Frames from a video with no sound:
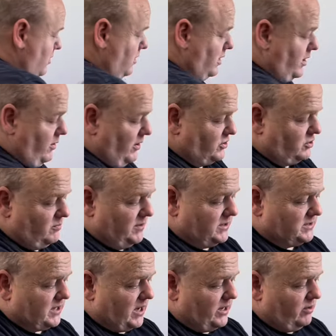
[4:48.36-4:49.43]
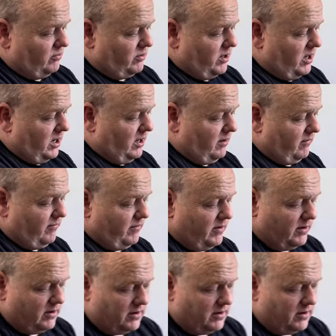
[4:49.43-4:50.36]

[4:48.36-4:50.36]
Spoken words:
and you had something tight underneath,